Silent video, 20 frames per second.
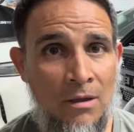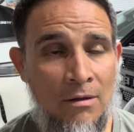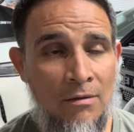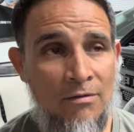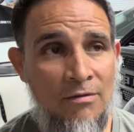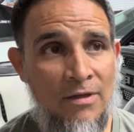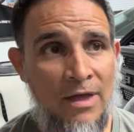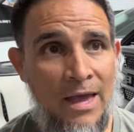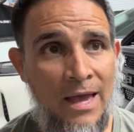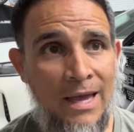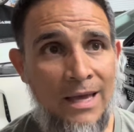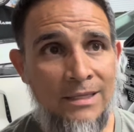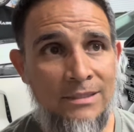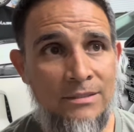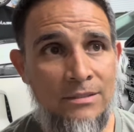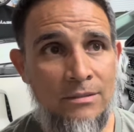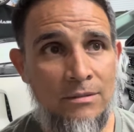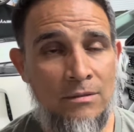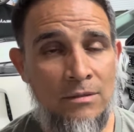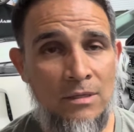
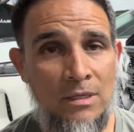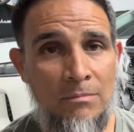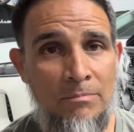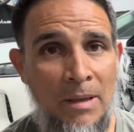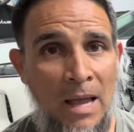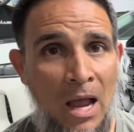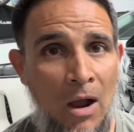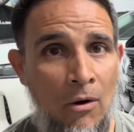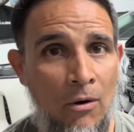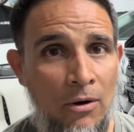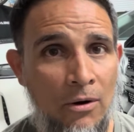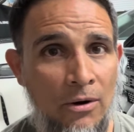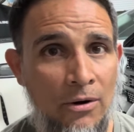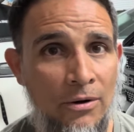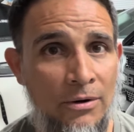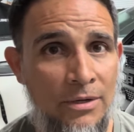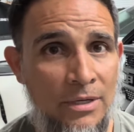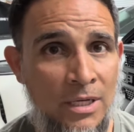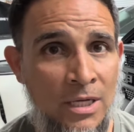that the power